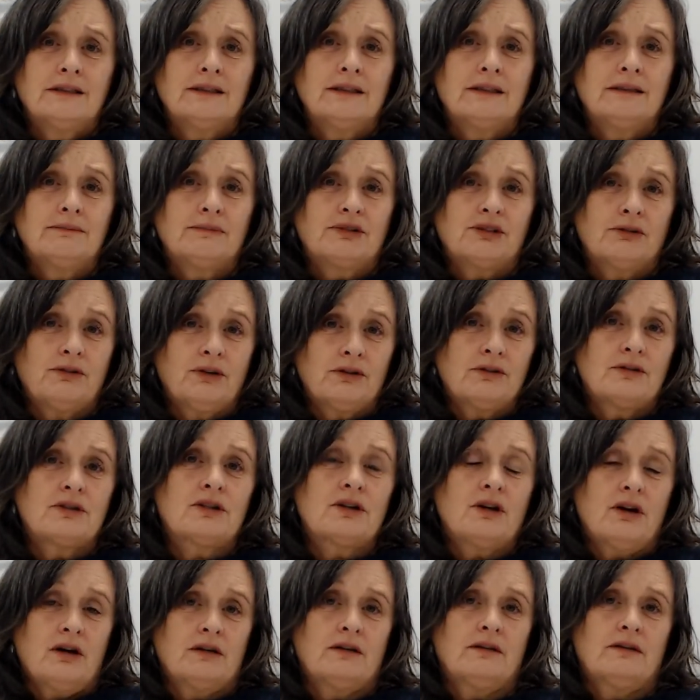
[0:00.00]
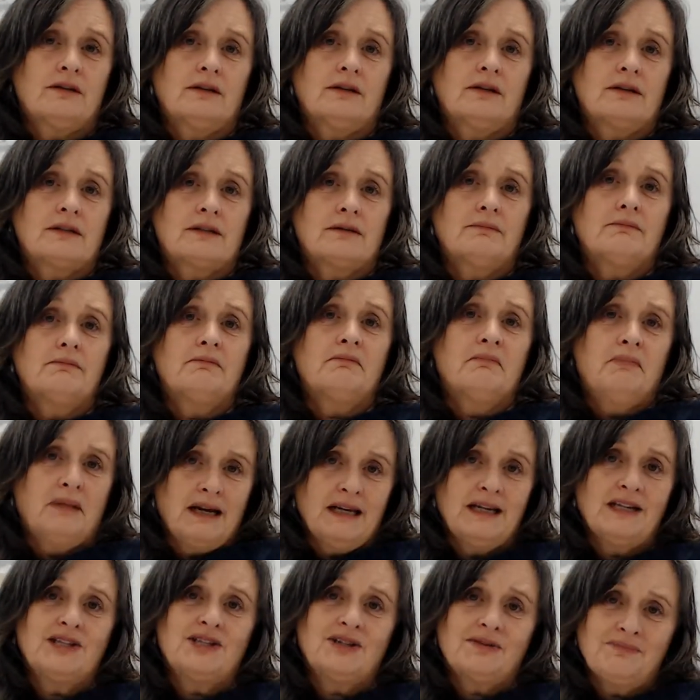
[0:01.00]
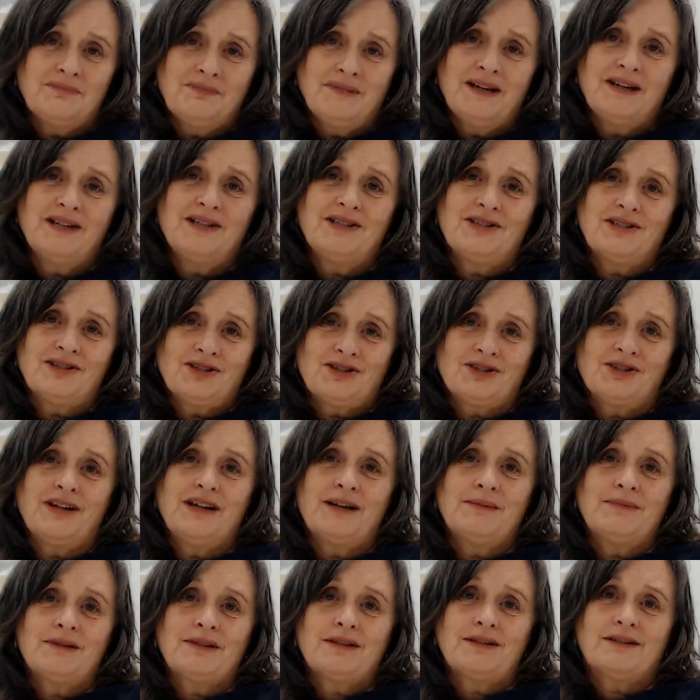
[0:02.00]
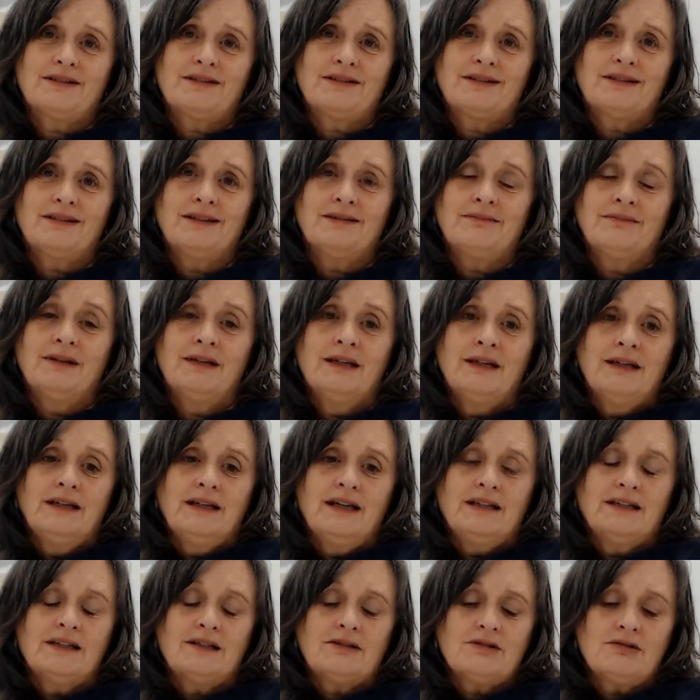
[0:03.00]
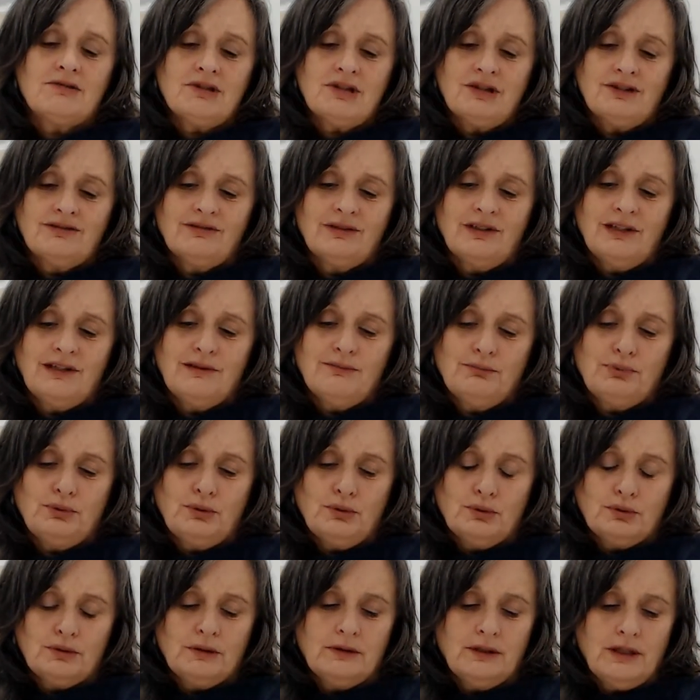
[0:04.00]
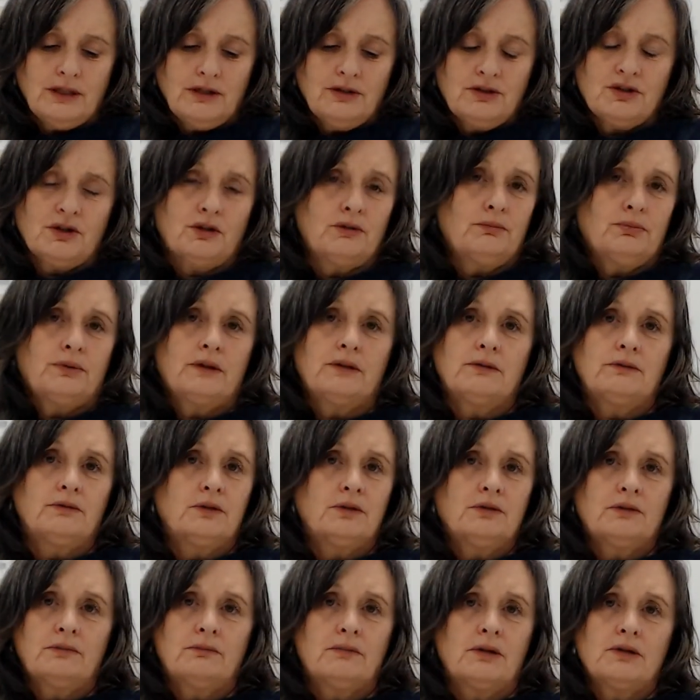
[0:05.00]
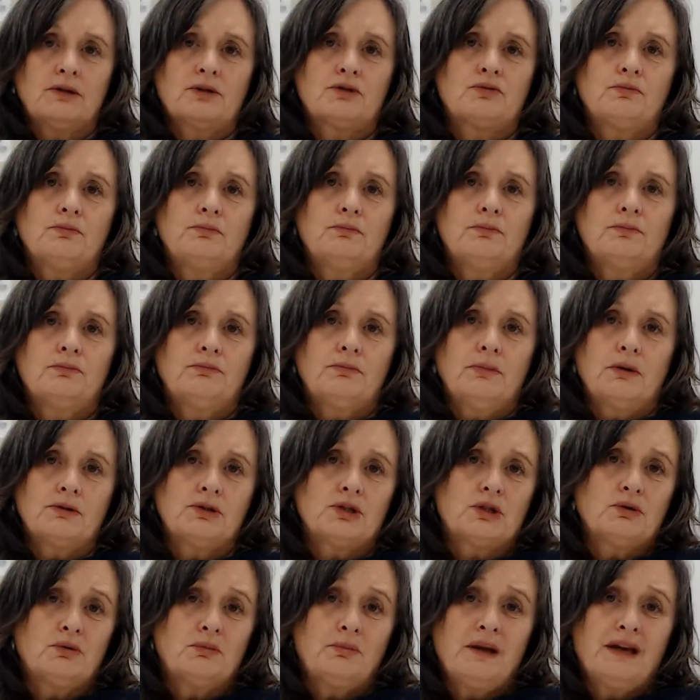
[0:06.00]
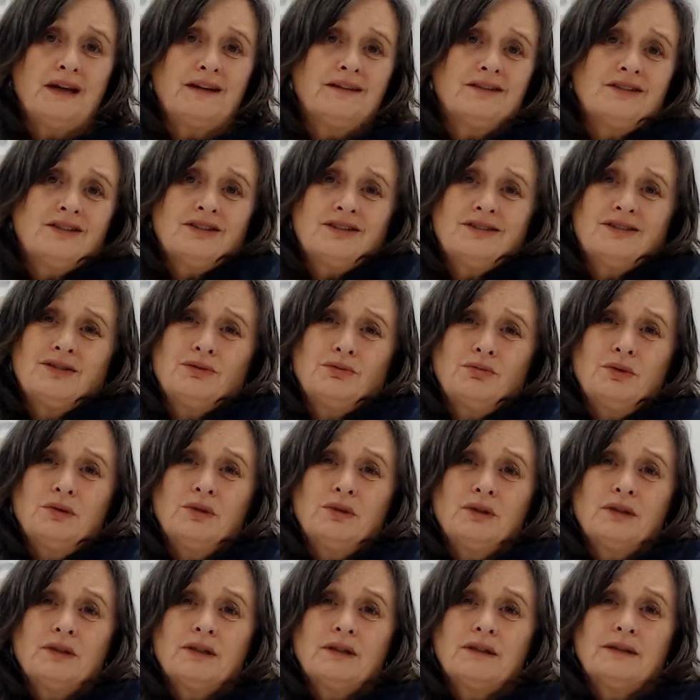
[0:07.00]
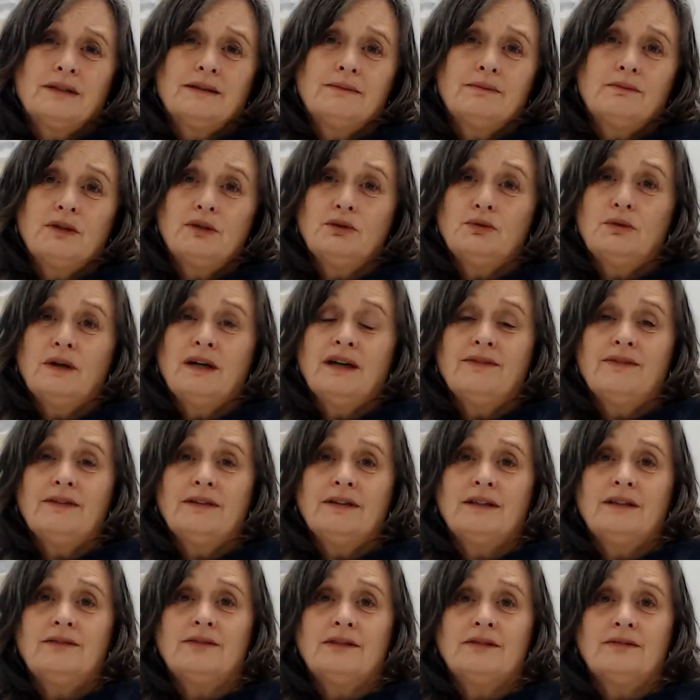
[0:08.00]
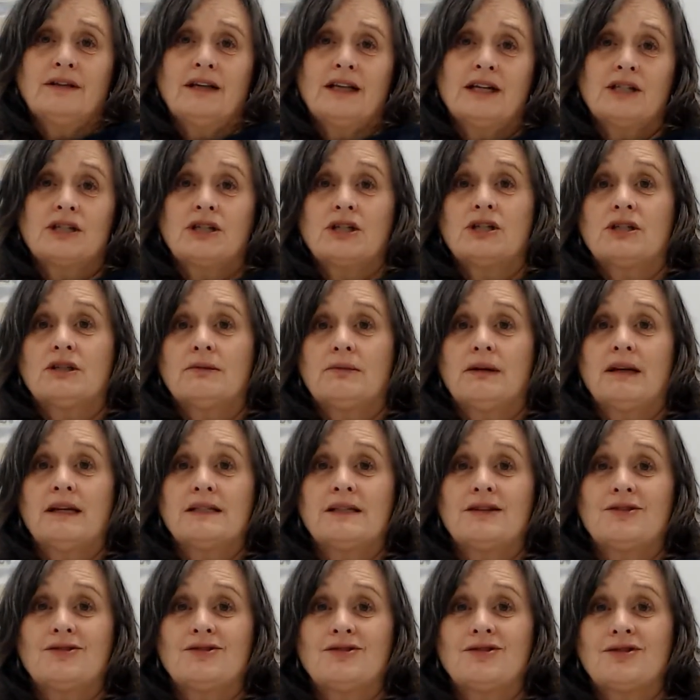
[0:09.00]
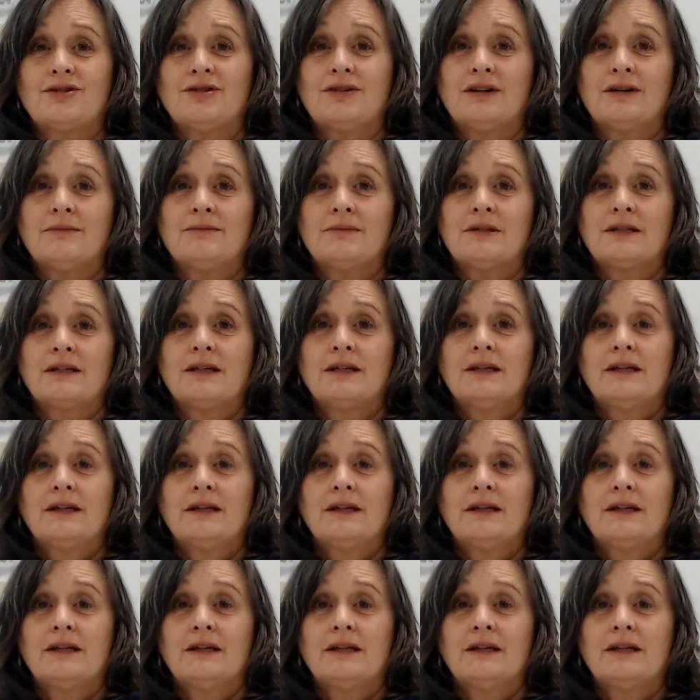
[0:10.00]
So those kind of things are major, major traps. And it's also really important that you don't bring all your emotional baggage into work. We all have it. Every relationship has those times.